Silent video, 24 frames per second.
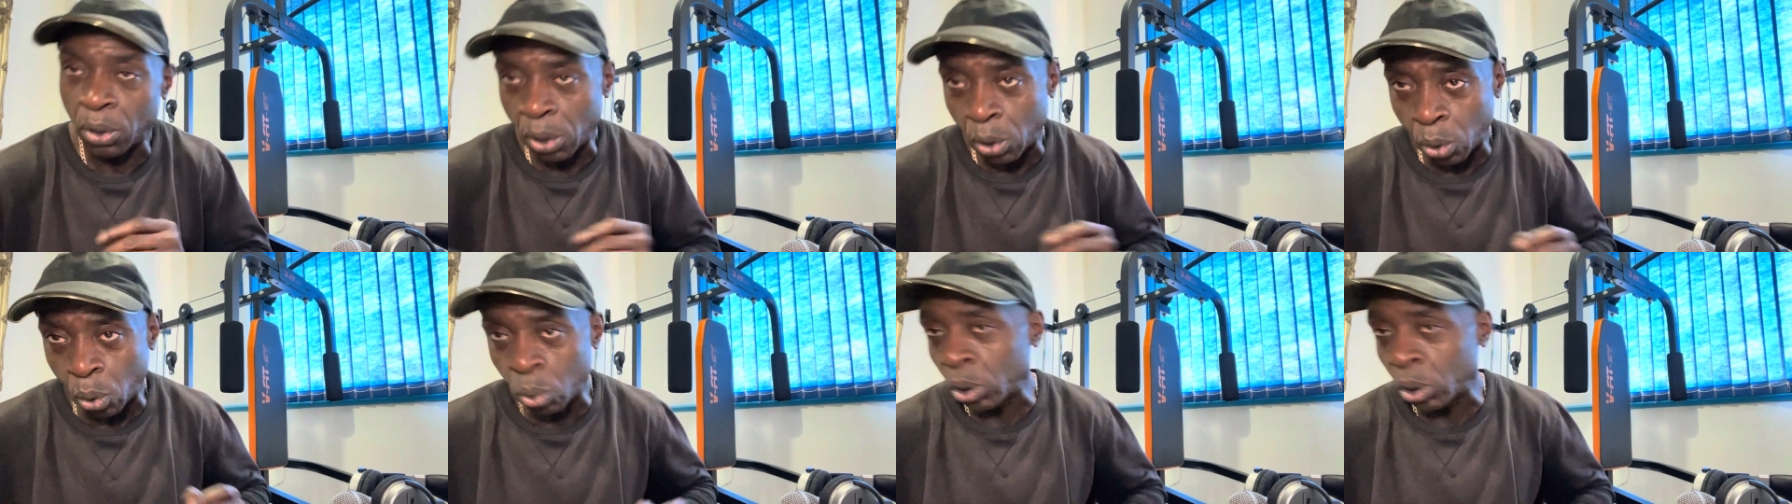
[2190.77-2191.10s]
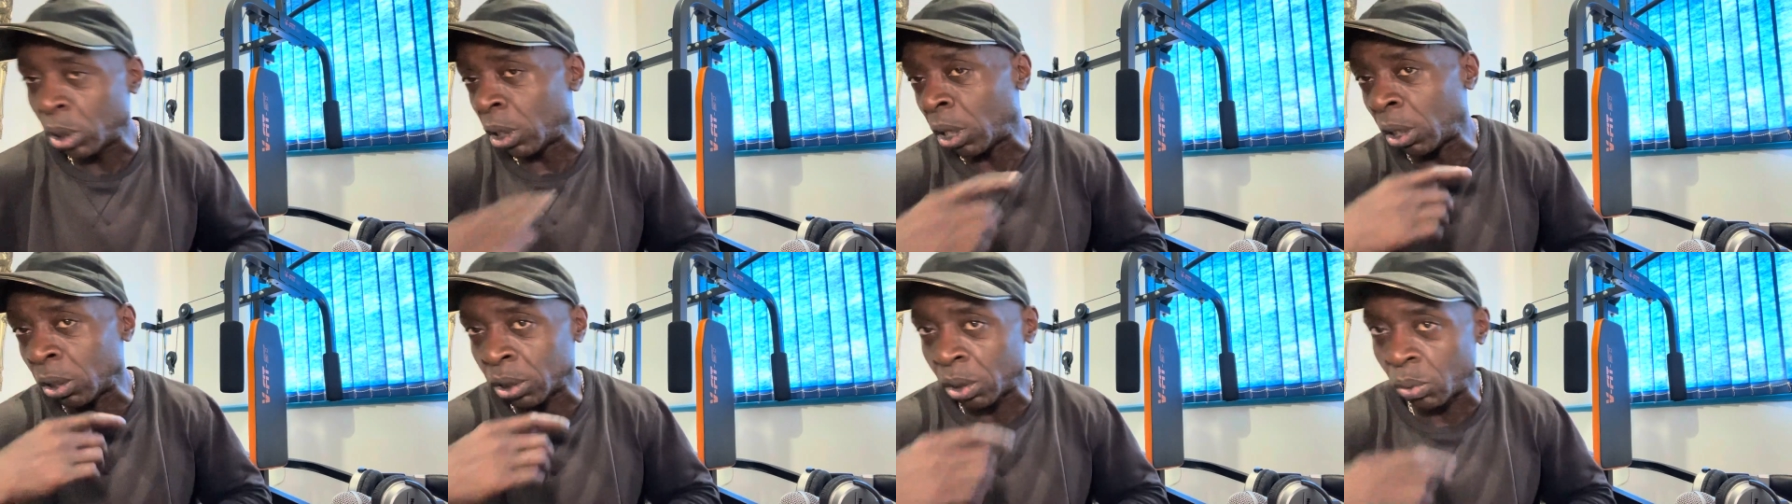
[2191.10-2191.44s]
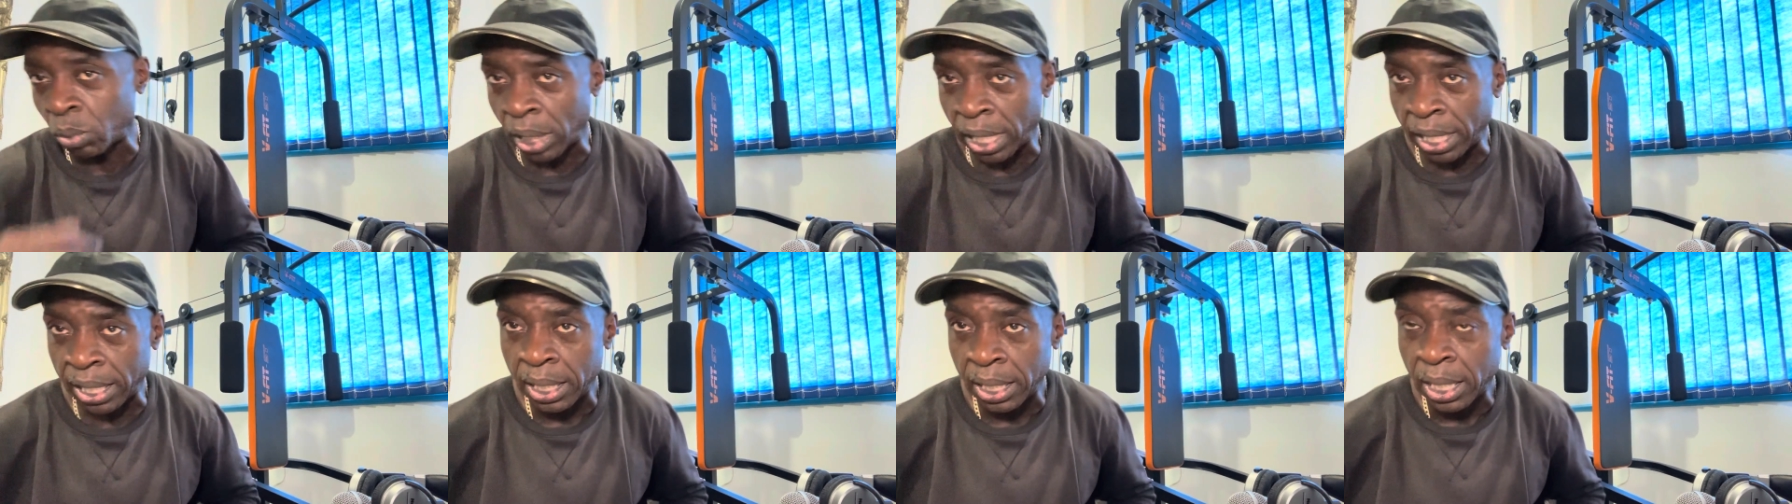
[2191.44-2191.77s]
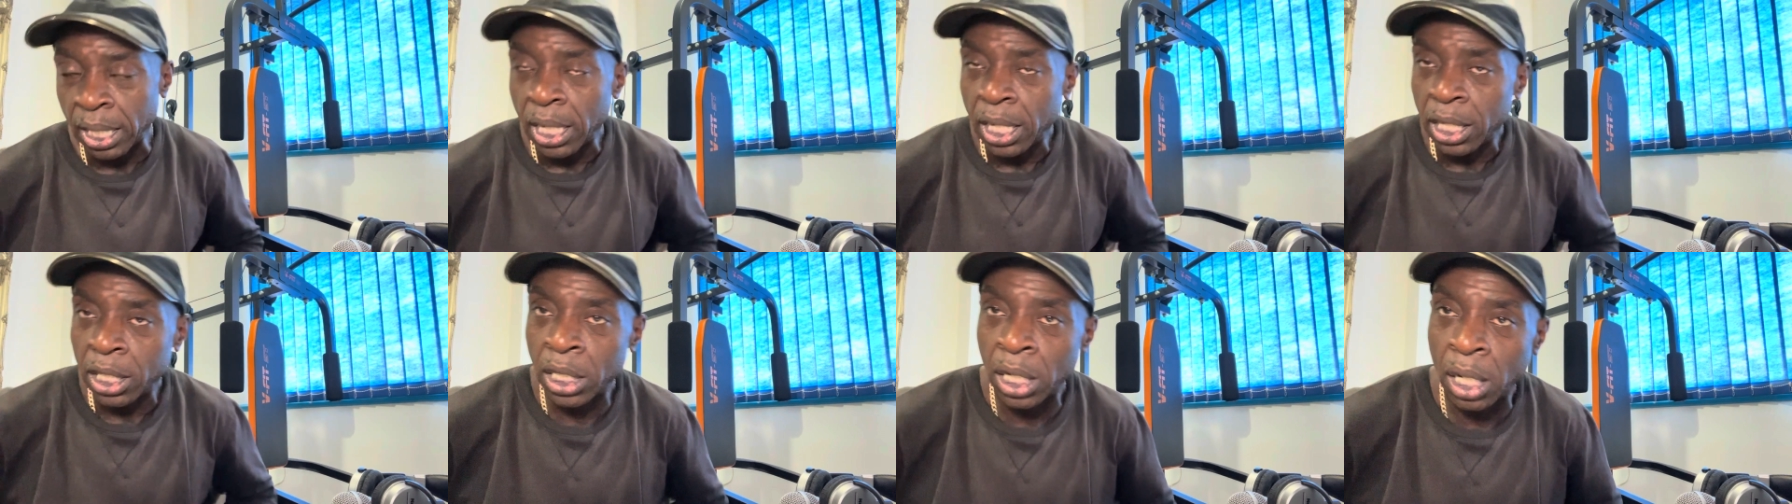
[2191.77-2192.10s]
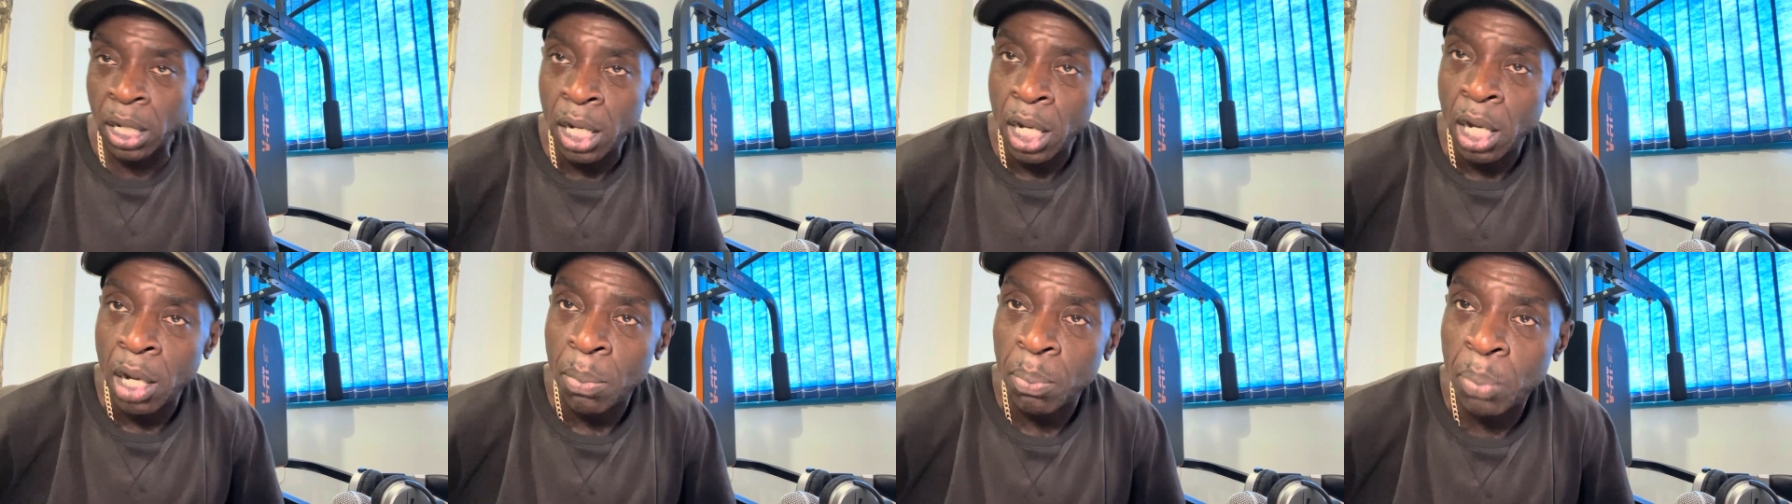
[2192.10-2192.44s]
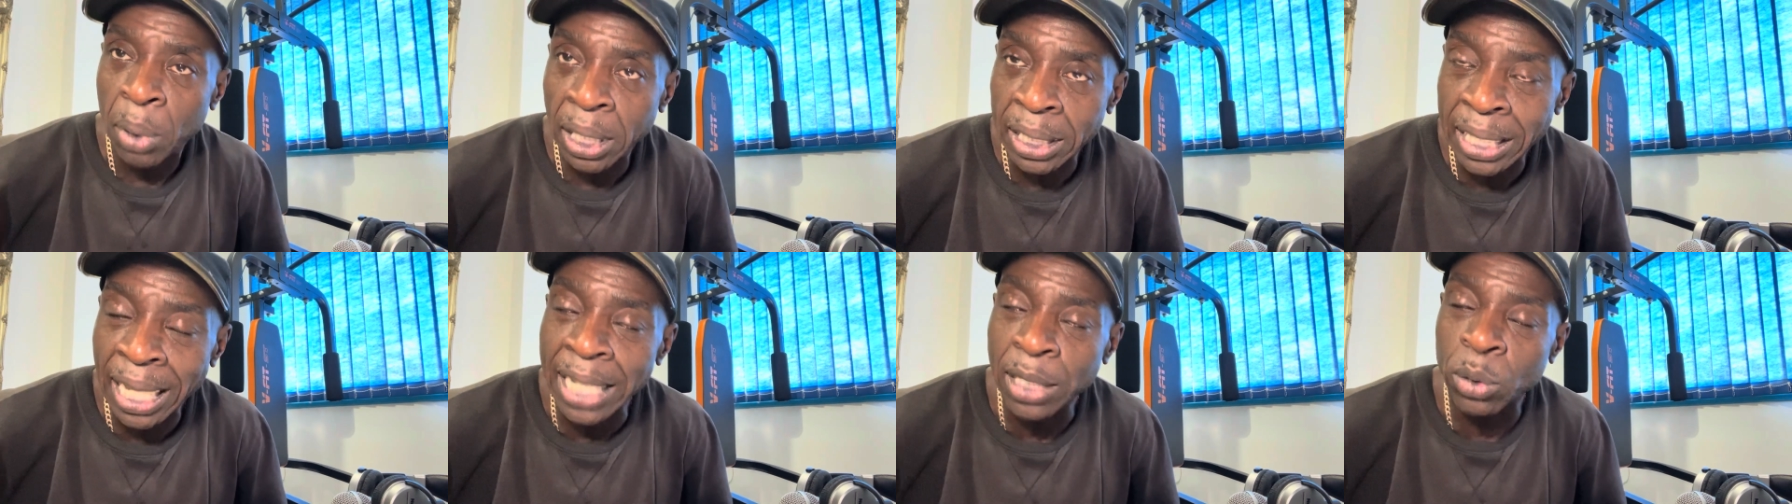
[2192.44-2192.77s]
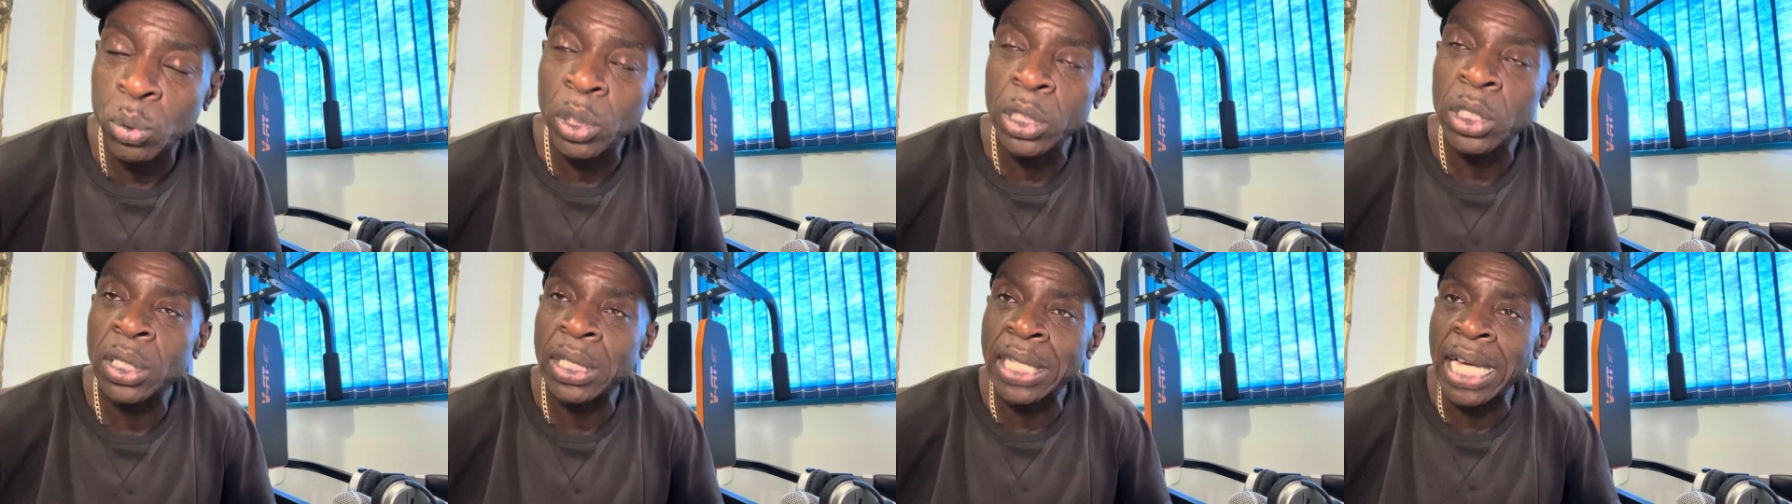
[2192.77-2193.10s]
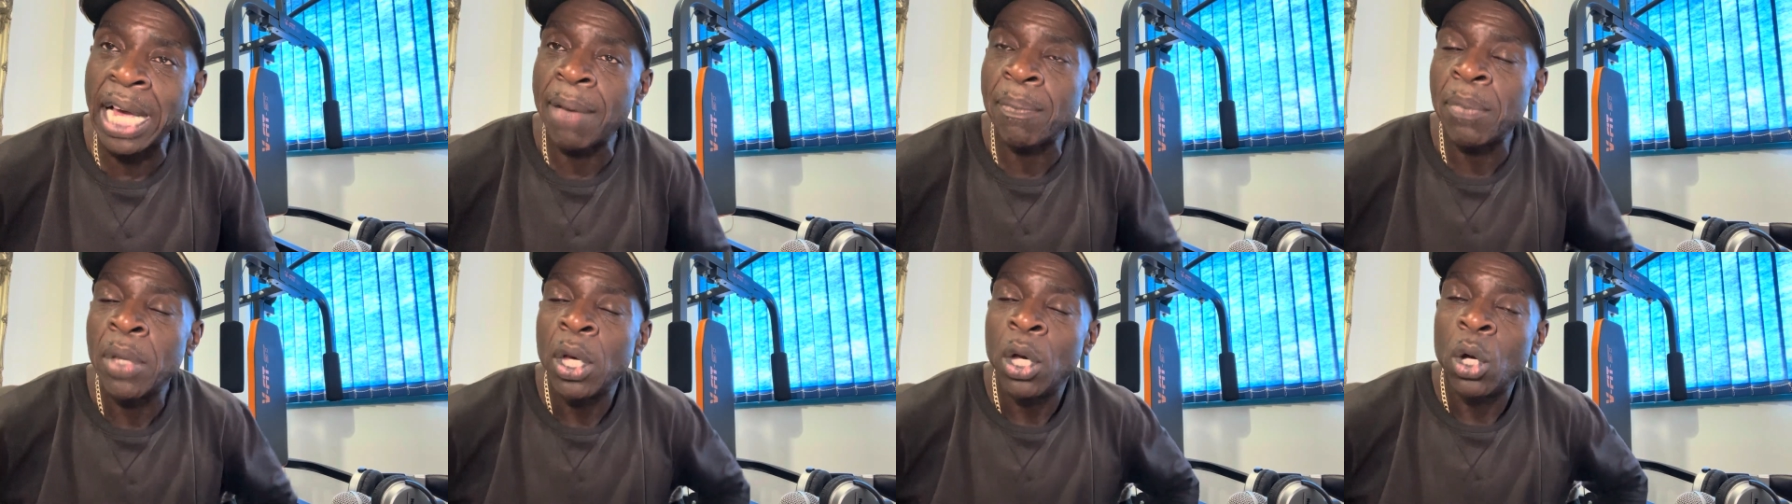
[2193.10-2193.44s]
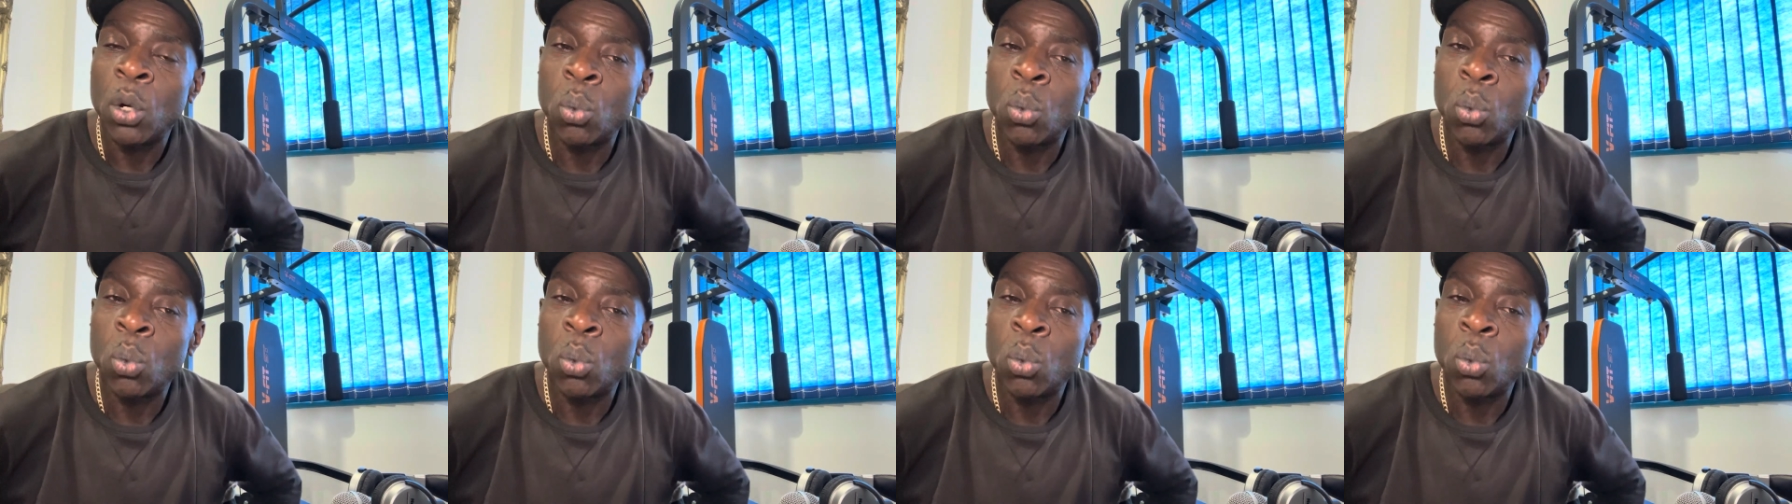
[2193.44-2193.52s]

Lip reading: All along the way, you know, but that's what you get